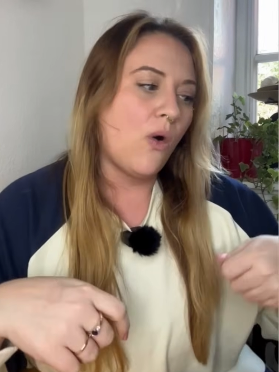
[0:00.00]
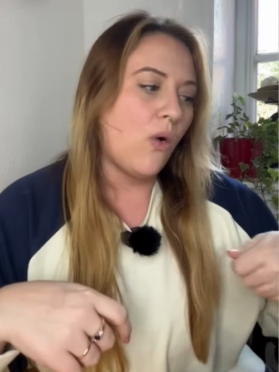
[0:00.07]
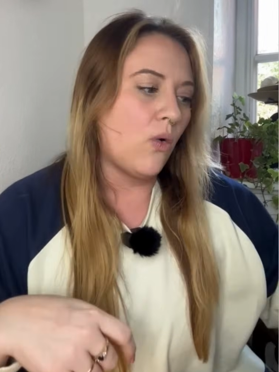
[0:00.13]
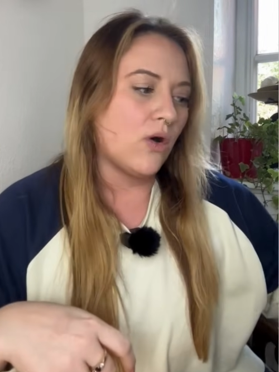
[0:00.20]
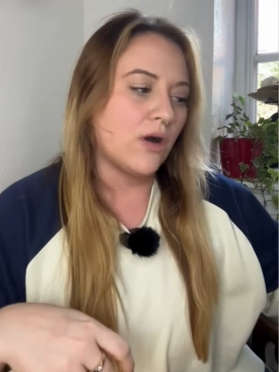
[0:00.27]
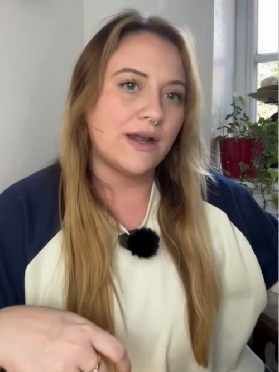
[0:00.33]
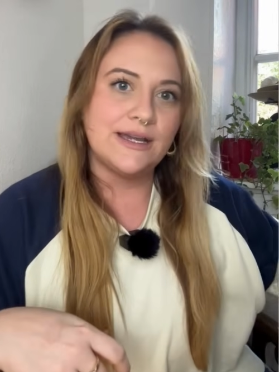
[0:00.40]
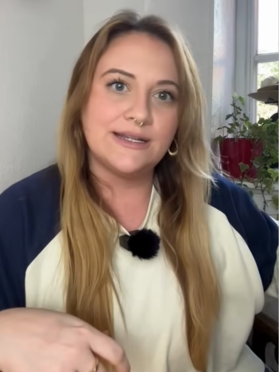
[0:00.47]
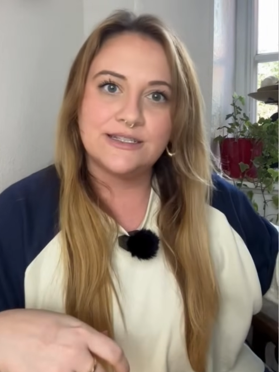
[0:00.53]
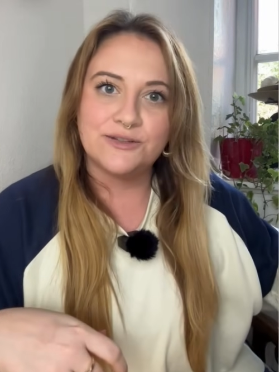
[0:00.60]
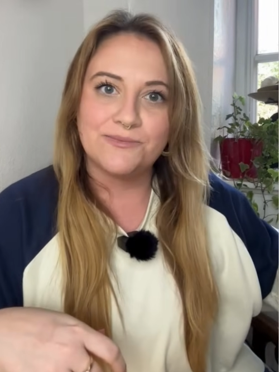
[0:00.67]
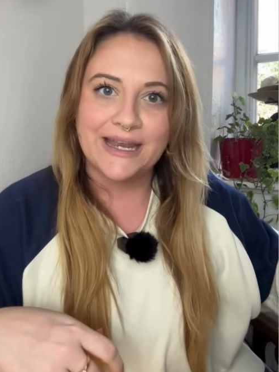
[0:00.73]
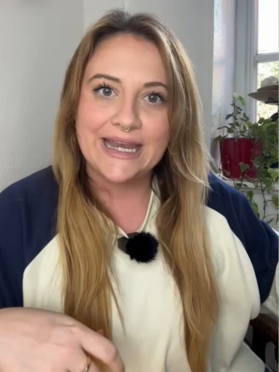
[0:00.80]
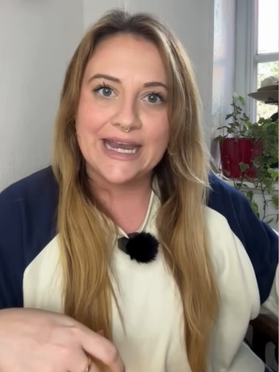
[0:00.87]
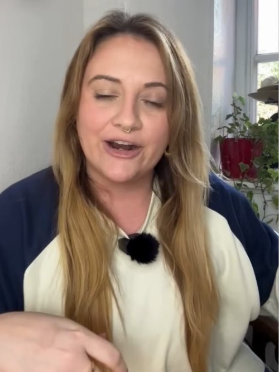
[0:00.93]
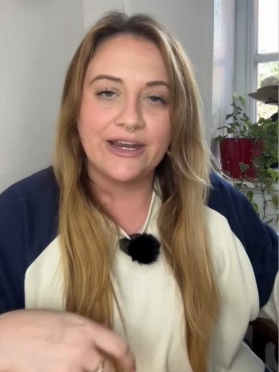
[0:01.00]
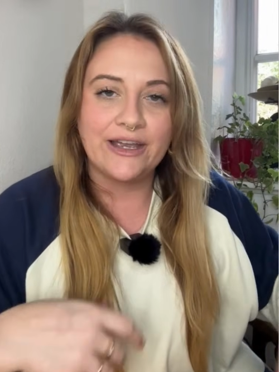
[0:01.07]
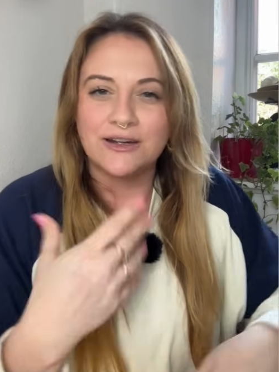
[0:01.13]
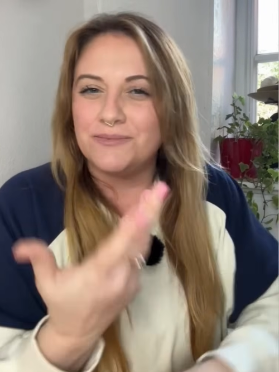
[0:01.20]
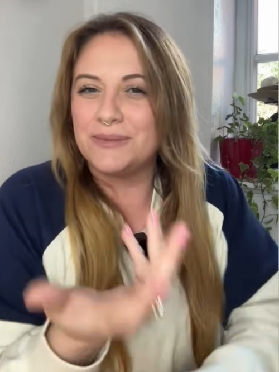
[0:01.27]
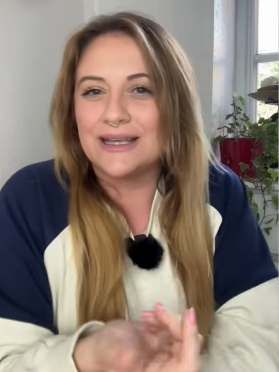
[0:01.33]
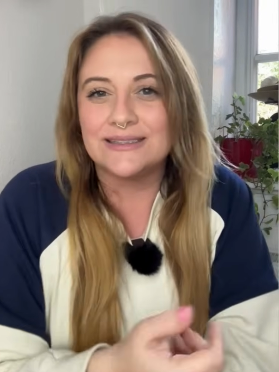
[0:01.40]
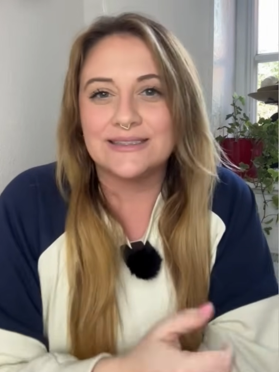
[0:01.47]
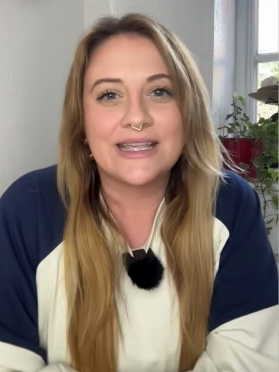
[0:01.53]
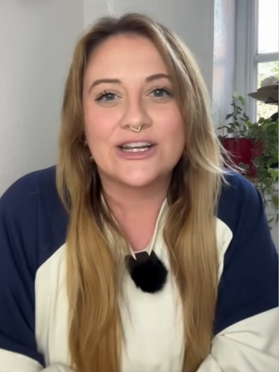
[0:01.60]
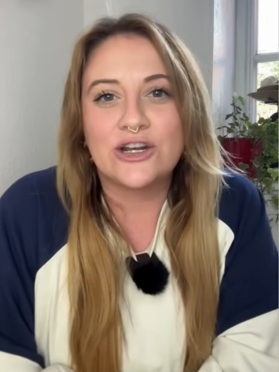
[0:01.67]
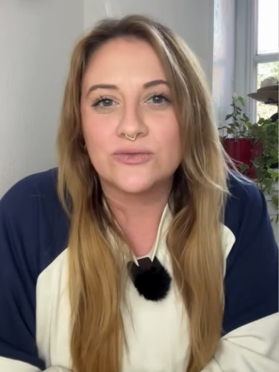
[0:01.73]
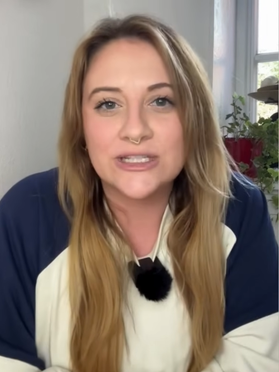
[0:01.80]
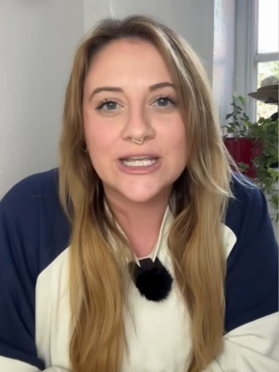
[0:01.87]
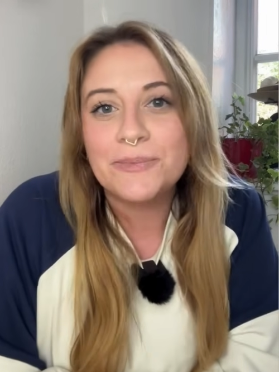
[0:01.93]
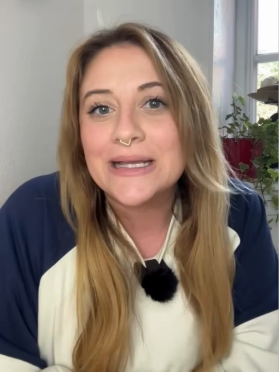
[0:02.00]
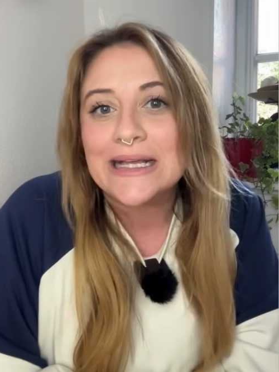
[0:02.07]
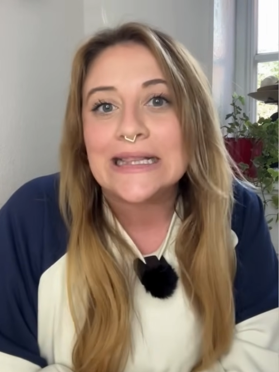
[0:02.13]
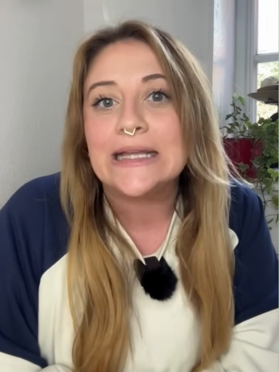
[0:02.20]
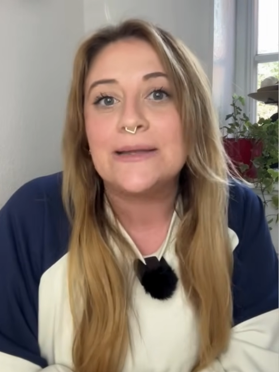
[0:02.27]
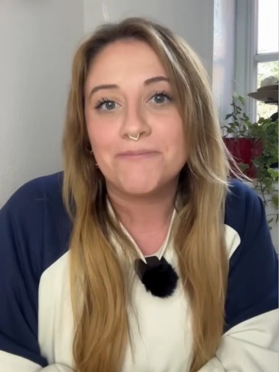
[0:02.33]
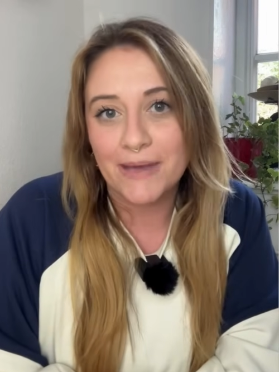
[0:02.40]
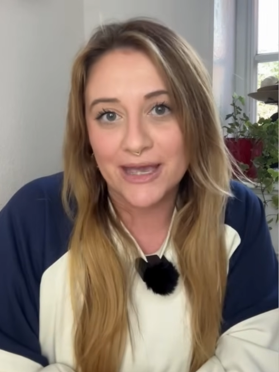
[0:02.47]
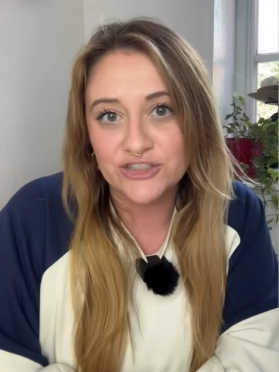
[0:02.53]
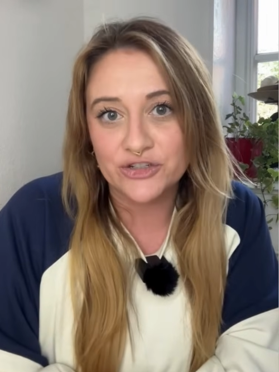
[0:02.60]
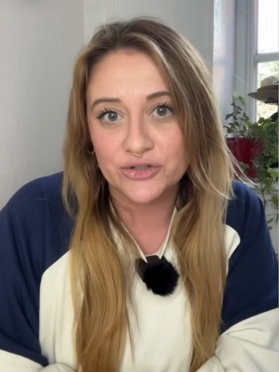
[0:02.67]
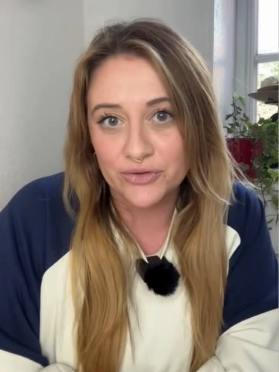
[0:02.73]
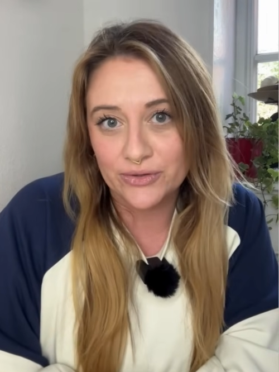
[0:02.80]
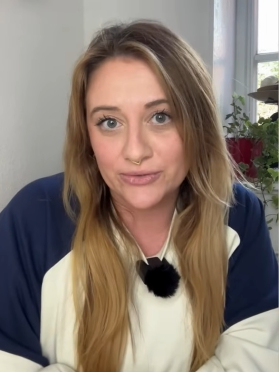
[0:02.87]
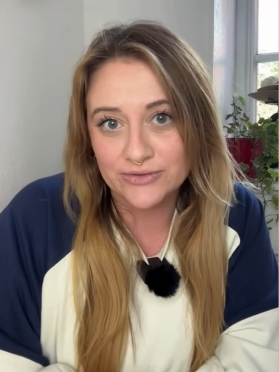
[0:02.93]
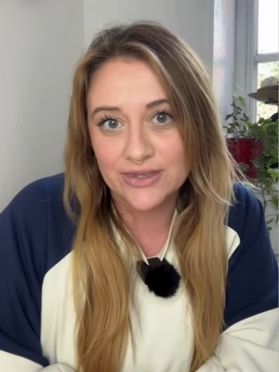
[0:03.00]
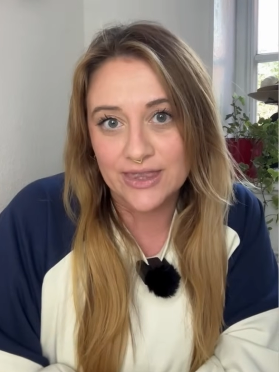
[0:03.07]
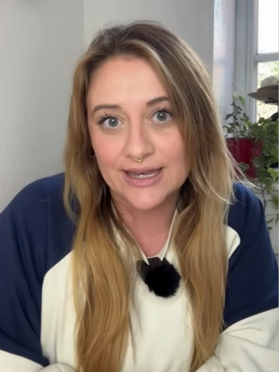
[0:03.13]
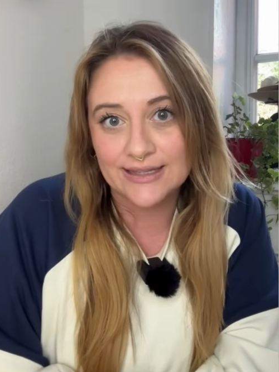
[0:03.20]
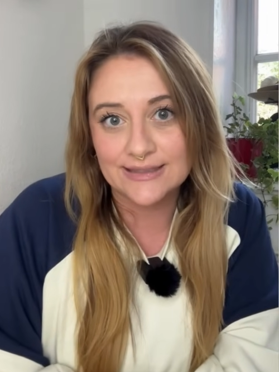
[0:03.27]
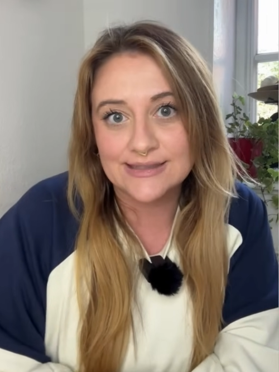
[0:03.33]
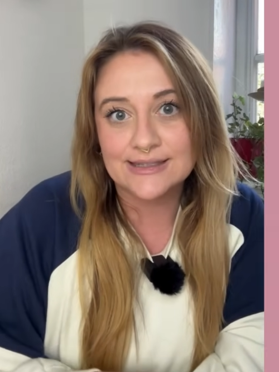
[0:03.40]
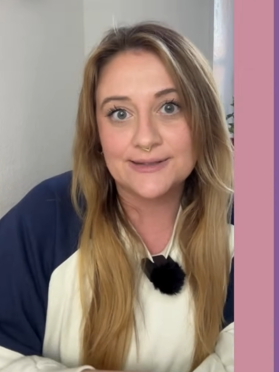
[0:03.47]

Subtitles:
or into my carry-on because they don't typically measure those things.